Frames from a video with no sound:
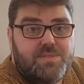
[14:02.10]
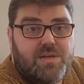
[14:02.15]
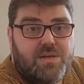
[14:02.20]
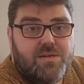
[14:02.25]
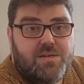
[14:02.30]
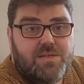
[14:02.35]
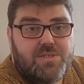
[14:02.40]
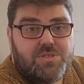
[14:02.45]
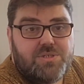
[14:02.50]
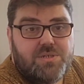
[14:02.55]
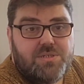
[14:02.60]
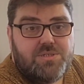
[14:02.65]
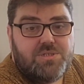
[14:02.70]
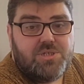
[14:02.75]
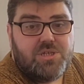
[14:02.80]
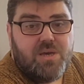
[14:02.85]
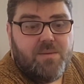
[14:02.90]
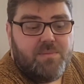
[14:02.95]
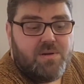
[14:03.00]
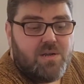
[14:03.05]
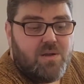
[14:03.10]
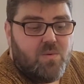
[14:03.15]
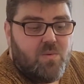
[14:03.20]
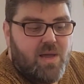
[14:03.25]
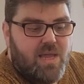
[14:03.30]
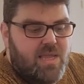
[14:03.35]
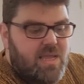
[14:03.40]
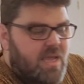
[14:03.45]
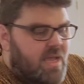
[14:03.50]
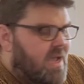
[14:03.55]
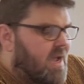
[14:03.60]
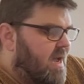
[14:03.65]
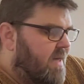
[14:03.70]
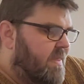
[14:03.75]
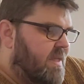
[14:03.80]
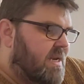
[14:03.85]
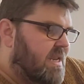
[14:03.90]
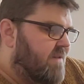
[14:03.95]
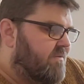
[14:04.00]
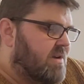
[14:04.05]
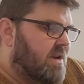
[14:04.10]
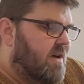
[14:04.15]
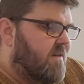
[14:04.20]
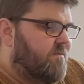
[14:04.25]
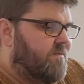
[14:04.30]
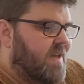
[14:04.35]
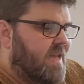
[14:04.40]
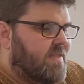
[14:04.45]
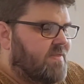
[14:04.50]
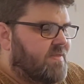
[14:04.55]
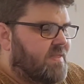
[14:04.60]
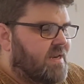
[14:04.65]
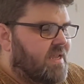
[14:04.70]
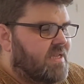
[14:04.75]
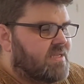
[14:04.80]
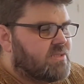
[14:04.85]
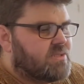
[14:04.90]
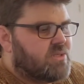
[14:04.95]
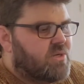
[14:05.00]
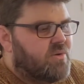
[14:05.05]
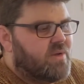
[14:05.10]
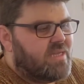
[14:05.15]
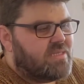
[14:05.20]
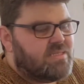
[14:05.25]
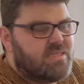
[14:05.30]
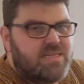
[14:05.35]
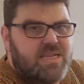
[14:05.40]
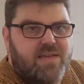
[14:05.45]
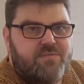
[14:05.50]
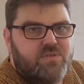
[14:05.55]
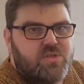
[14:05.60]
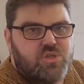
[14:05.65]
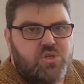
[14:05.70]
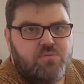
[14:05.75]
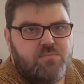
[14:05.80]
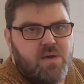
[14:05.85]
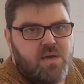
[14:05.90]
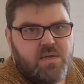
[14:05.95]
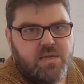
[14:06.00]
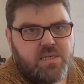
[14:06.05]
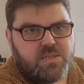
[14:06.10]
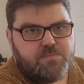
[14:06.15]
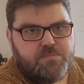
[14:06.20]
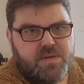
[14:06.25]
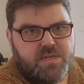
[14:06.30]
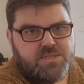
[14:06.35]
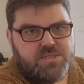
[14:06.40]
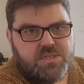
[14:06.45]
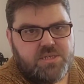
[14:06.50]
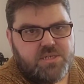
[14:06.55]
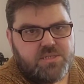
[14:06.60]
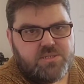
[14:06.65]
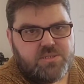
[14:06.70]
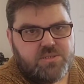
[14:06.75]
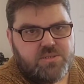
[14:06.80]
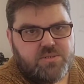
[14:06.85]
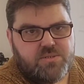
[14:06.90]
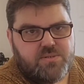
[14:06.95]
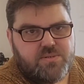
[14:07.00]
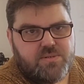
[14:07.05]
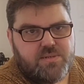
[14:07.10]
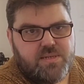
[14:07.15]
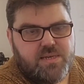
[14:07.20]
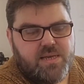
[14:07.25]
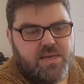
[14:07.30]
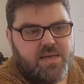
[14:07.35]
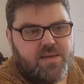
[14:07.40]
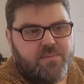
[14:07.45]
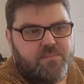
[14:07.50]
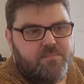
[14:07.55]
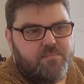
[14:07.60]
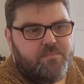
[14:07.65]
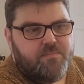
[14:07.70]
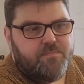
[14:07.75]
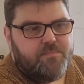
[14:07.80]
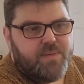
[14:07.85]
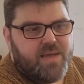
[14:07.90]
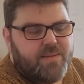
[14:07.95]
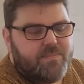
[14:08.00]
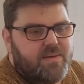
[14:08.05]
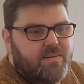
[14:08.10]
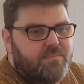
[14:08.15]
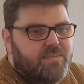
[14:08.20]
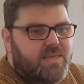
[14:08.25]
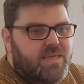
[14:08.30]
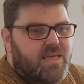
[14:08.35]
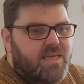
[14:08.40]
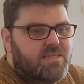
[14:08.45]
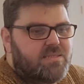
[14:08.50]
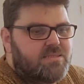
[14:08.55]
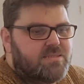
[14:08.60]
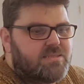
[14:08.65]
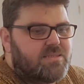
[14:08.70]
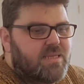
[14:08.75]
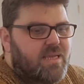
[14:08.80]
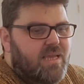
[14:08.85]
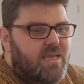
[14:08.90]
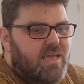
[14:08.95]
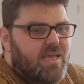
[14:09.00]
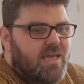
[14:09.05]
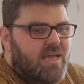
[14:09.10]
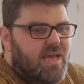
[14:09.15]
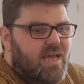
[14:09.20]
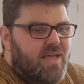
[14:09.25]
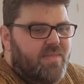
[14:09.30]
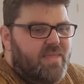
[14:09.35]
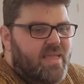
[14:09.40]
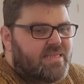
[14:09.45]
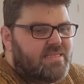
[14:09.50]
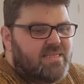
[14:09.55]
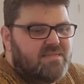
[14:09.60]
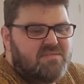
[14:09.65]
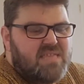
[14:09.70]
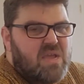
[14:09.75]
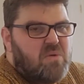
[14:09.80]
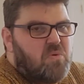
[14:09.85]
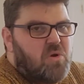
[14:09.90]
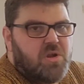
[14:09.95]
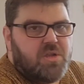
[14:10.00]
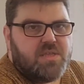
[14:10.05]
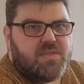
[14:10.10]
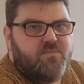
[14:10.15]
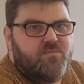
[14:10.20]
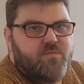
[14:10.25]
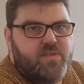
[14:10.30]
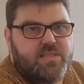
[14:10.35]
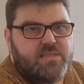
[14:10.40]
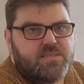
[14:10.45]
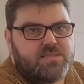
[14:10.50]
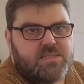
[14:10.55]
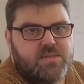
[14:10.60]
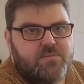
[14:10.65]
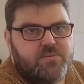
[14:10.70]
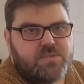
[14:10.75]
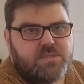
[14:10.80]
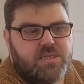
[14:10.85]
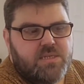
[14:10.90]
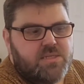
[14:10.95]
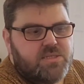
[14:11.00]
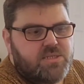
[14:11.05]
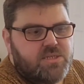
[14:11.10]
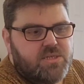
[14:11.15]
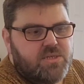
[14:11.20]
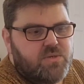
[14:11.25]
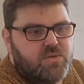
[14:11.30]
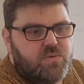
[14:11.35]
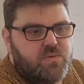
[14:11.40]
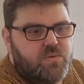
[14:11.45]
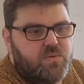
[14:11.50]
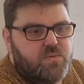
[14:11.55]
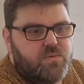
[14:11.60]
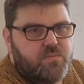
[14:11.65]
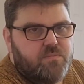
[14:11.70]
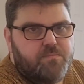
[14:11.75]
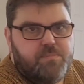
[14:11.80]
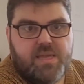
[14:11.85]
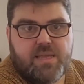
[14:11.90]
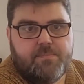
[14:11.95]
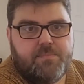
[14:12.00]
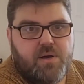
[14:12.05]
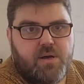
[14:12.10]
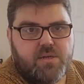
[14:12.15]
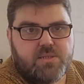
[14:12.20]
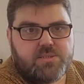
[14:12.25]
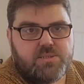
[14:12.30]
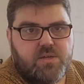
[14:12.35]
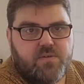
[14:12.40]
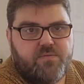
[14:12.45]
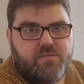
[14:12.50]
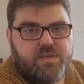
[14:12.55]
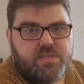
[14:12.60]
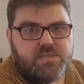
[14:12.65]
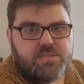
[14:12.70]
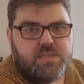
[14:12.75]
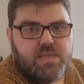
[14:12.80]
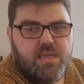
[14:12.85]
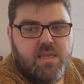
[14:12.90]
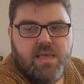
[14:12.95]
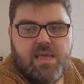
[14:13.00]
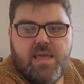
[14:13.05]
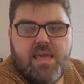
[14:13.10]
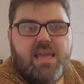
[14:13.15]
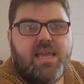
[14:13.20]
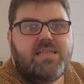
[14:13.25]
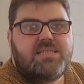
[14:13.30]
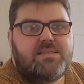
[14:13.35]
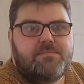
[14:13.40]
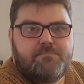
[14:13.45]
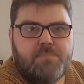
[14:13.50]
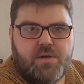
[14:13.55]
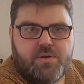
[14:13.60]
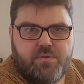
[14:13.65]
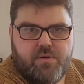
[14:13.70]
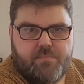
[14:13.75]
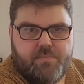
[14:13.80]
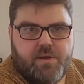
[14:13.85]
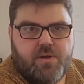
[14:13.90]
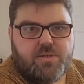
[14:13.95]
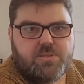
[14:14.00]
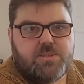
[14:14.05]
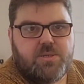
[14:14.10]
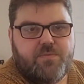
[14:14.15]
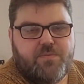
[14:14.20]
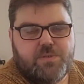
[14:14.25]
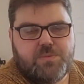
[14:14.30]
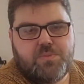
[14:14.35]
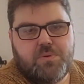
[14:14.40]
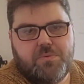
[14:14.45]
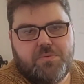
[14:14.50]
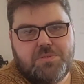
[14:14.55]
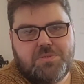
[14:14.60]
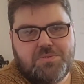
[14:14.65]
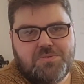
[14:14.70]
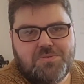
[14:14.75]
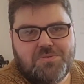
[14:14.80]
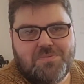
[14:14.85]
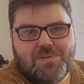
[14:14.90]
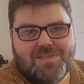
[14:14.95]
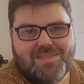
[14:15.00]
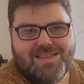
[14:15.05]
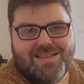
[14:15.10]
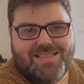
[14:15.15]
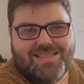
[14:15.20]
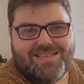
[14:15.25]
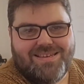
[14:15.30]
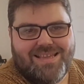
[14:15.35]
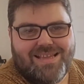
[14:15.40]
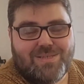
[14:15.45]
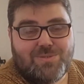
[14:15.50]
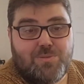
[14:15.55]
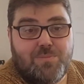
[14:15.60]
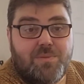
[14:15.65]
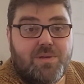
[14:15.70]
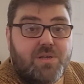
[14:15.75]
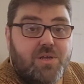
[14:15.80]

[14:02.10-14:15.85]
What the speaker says: Dark Knight trilogy coming our way. And they didn't have a lot of faith in it. So it didn't have a humongous budget at all, Batman Begins. And they weren't convinced it was going to do big box office. It did moderate box office, but we'll talk about that in the next one.